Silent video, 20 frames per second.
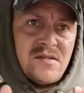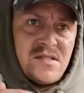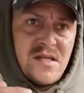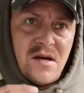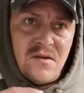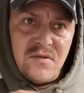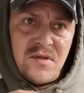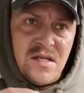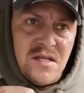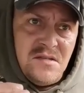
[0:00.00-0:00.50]
in
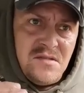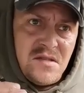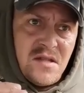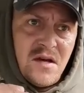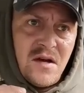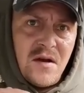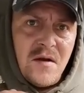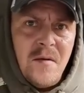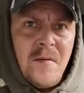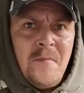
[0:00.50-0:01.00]
southeast
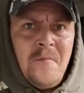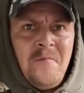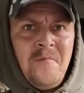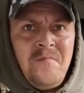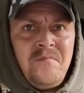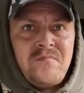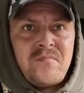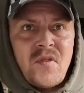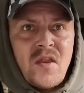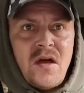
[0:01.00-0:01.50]
there,
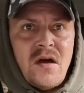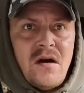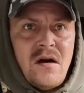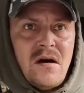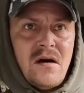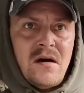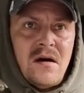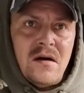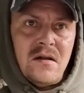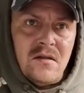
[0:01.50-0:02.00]

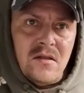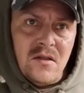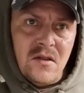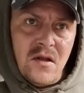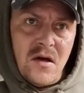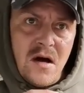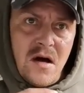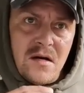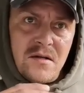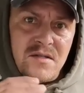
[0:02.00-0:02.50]
uh, a
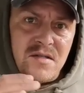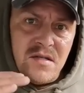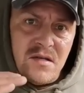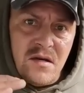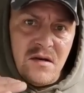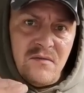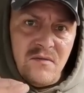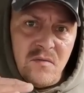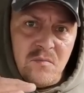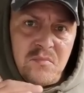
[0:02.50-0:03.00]
lot
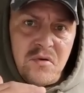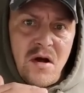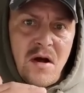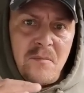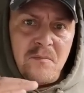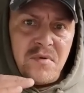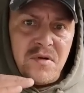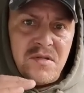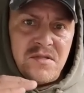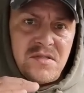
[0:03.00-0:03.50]
of the
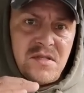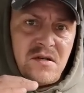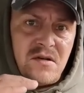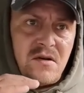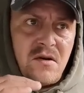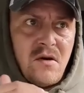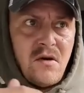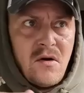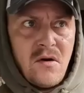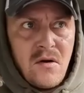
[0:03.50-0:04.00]
properties
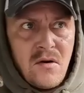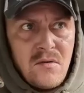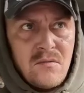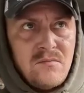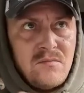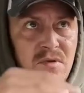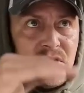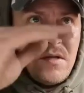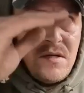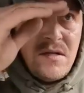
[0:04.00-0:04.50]
there
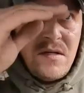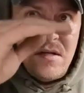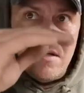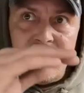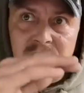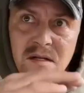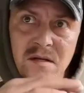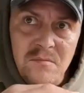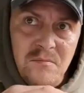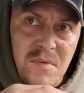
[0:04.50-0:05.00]
are,
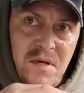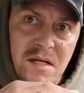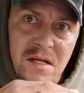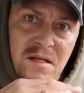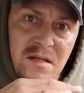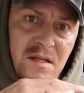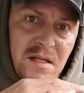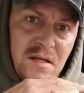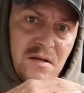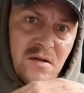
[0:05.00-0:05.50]
it
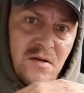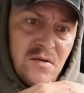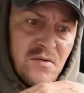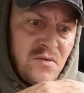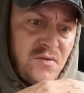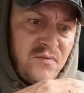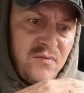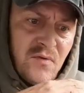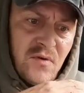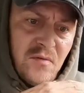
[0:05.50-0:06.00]
immediately
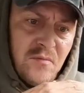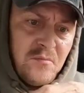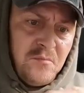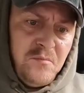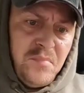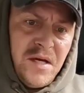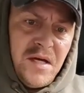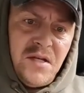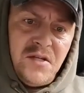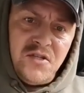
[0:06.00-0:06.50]
goes from
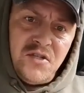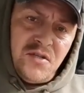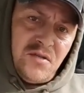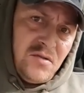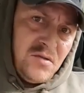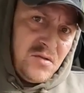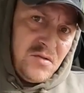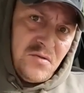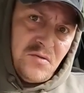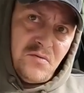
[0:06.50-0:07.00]

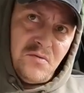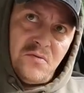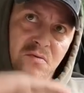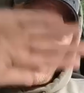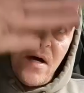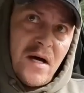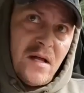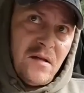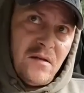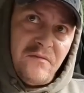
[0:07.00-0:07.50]
beach
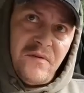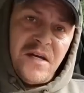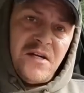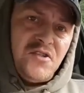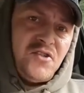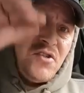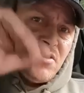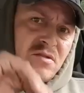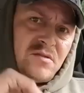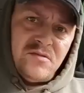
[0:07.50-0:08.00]
to
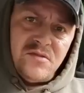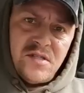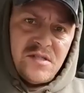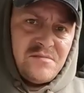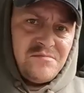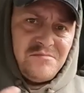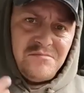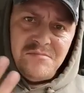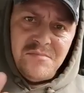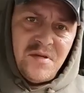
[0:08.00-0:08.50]
elevation
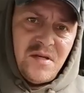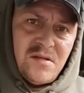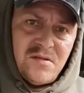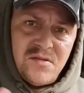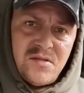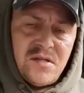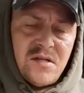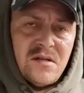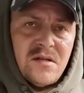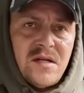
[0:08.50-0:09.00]
just
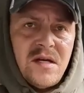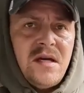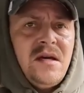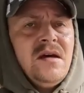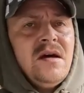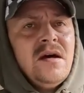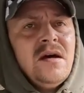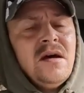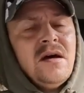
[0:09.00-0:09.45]
instantly.